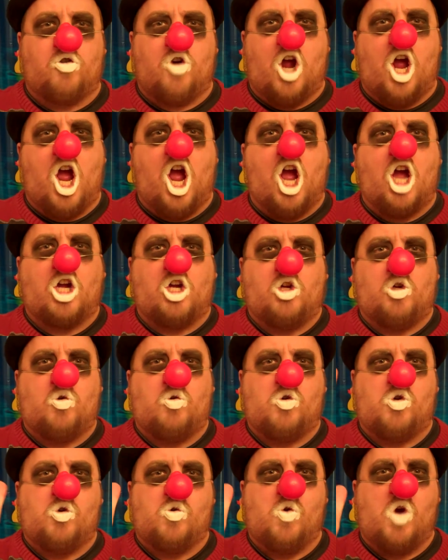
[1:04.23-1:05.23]
drag
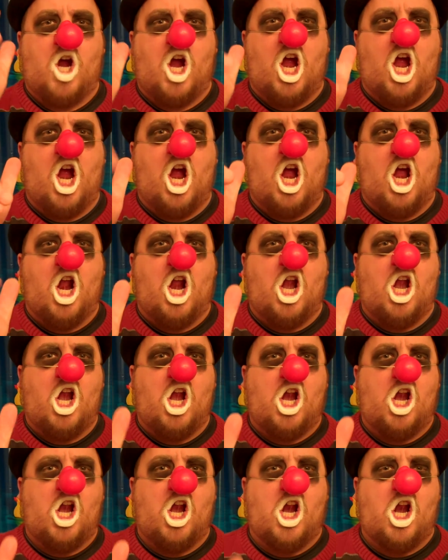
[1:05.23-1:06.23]
you to
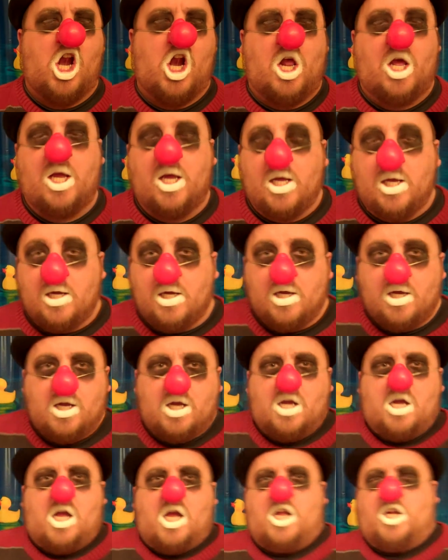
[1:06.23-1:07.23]
hell.
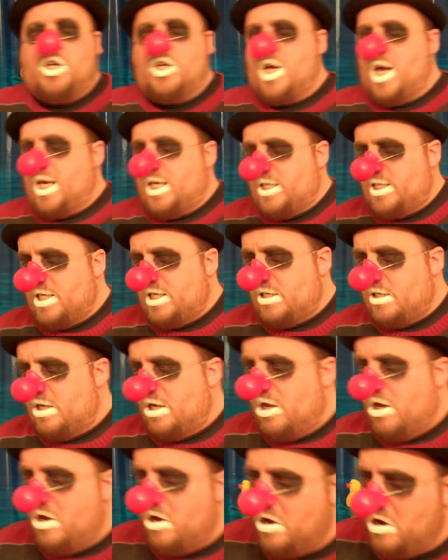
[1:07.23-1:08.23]
And Jack
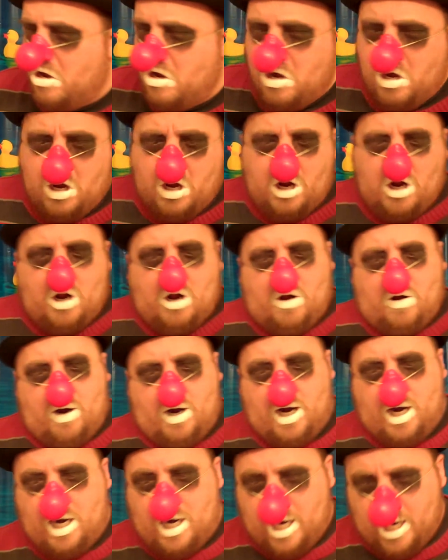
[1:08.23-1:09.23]
says,
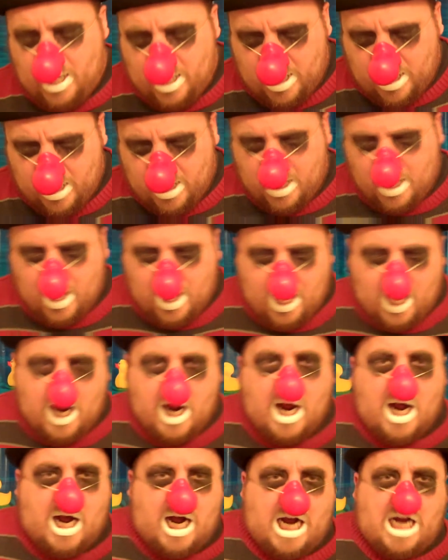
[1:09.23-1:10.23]
Well,
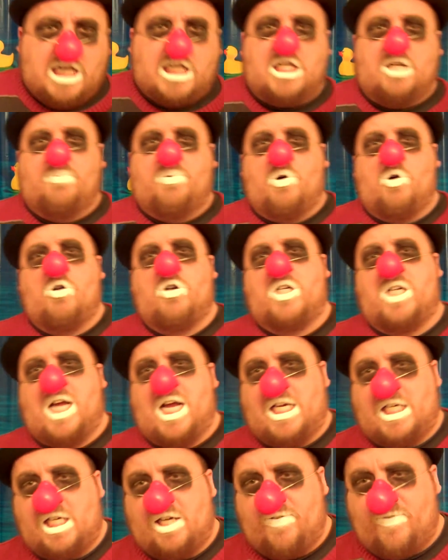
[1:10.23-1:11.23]
I suppose
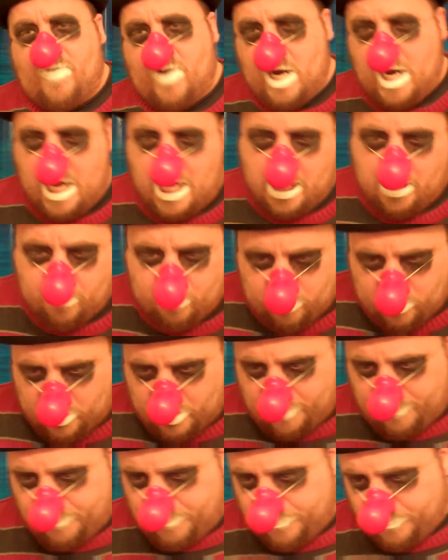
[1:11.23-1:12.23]
that's fine,
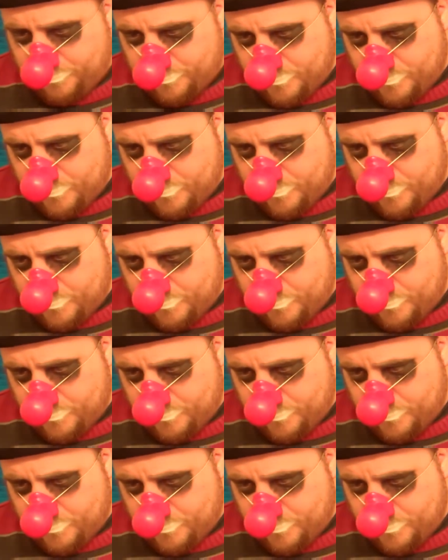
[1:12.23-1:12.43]
but